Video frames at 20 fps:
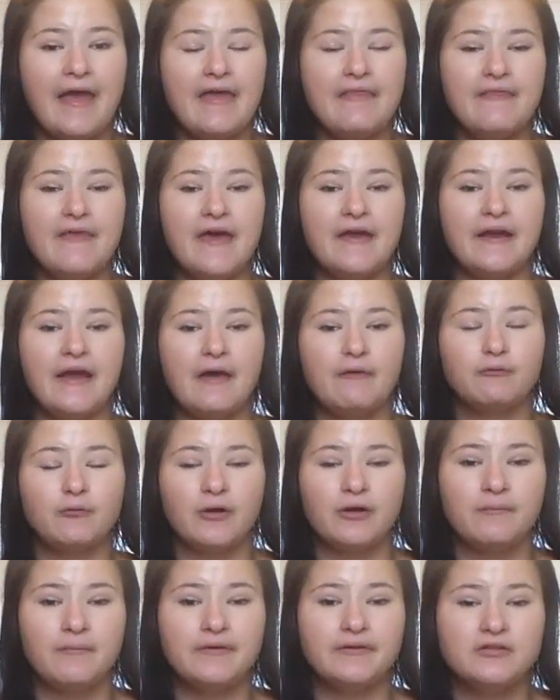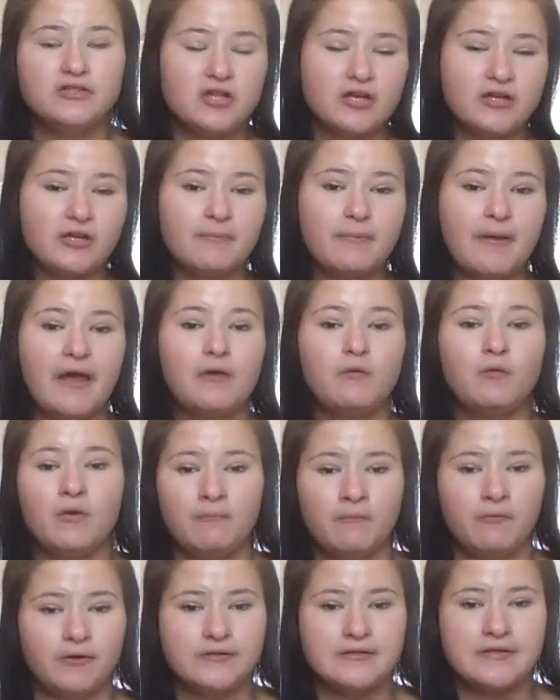And then I would recommend to check your bag
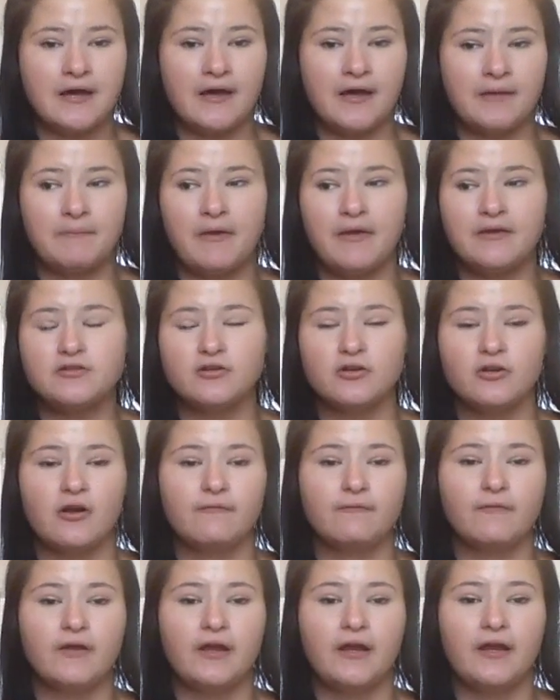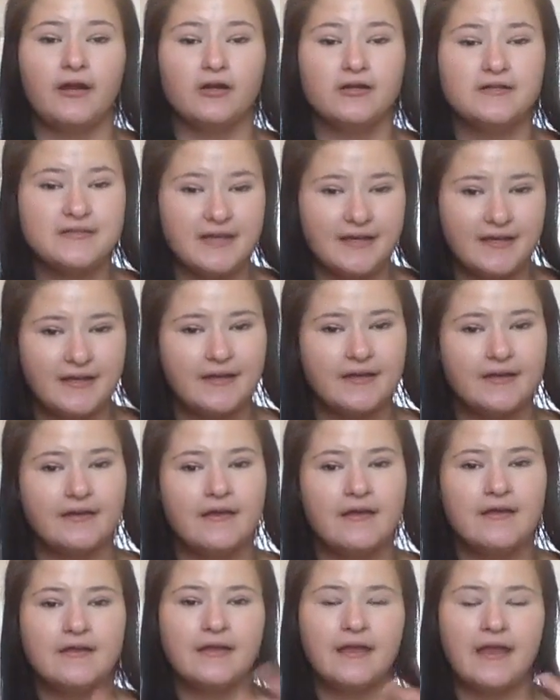one more time, make sure you're not forgetting your
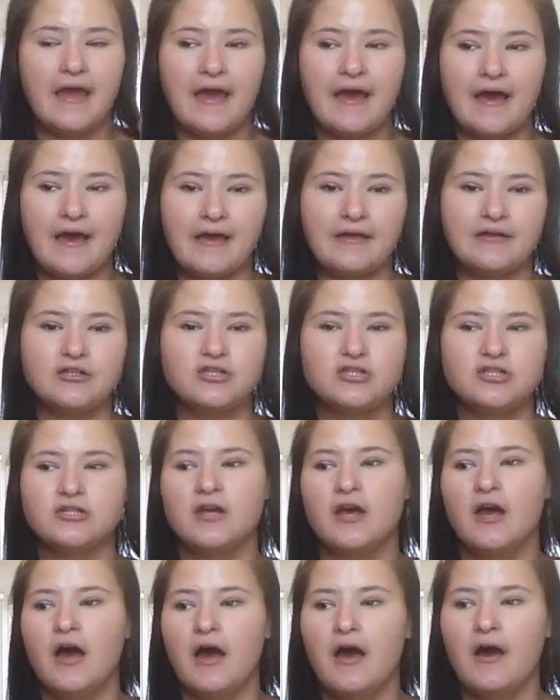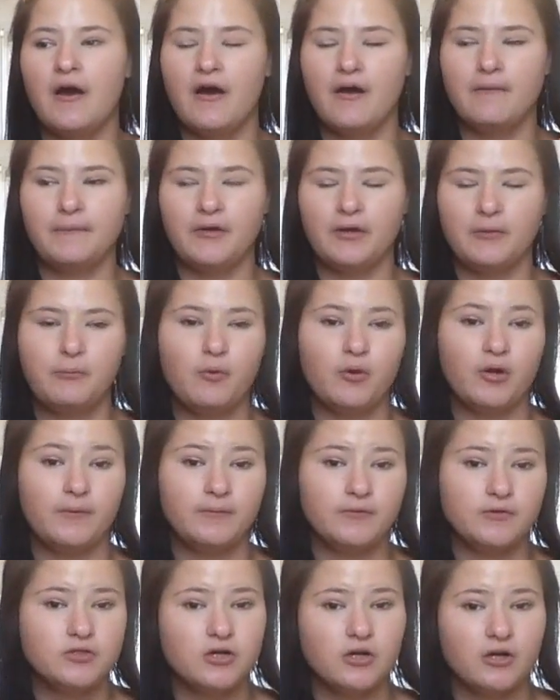ticket, cash, your
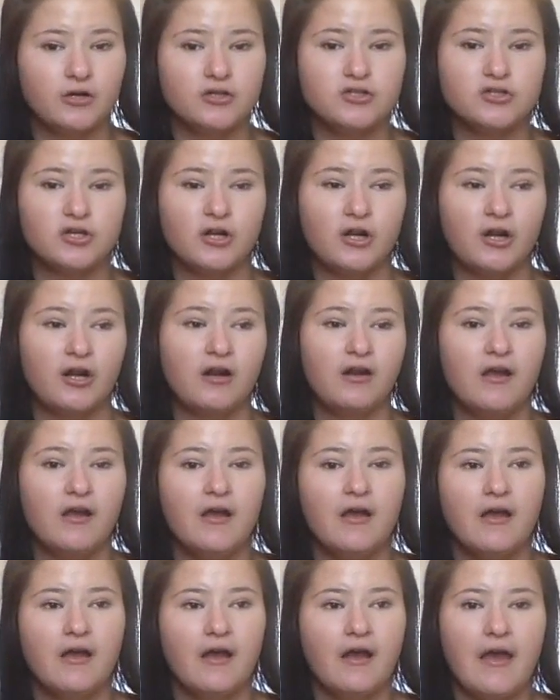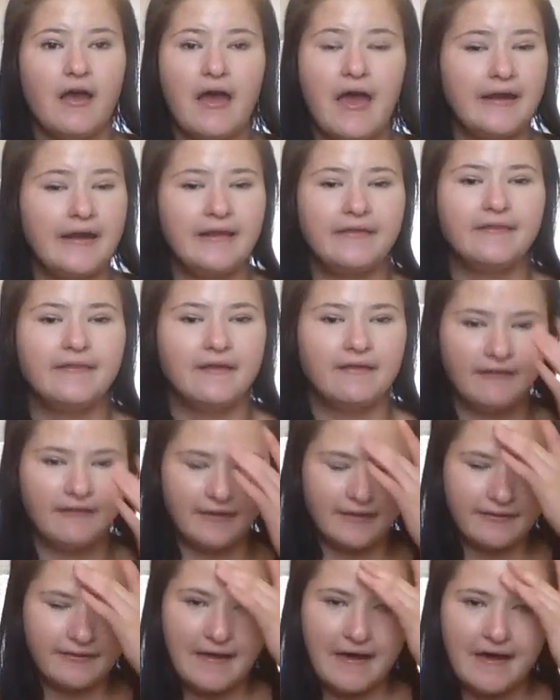portable charger, anything
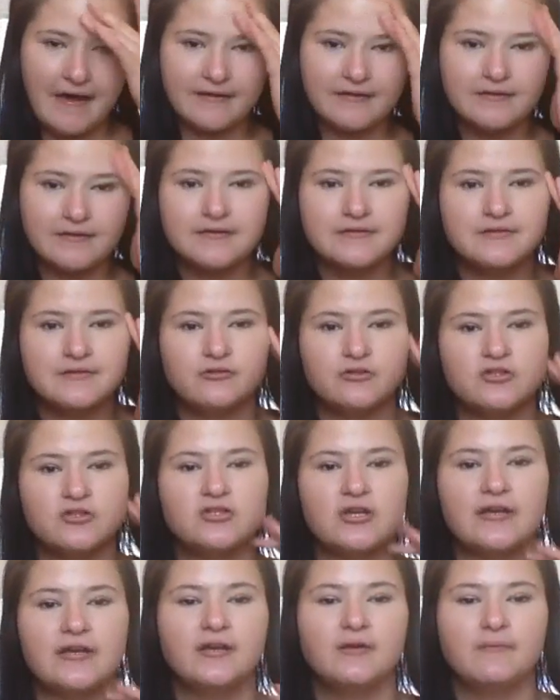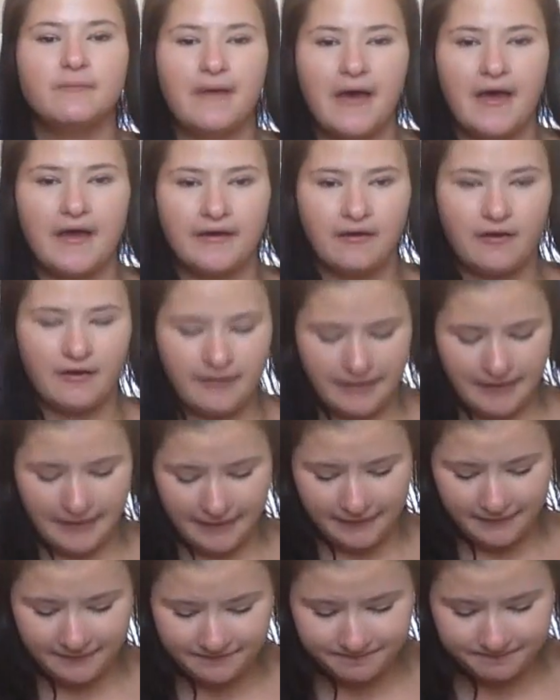like that. So just check your bag
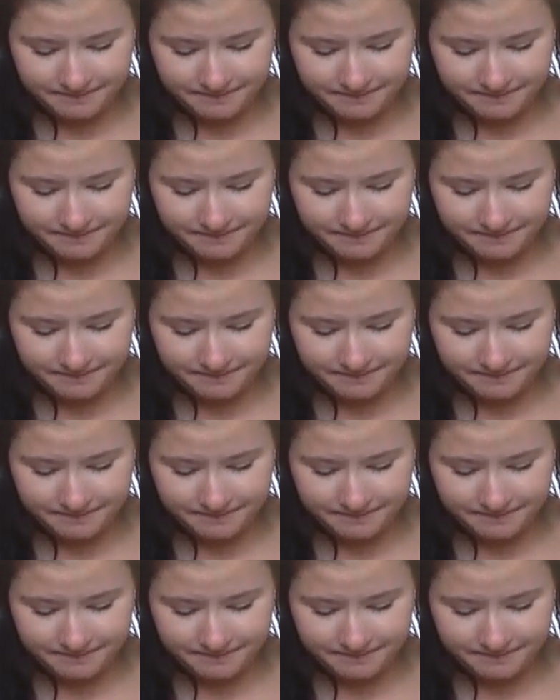again.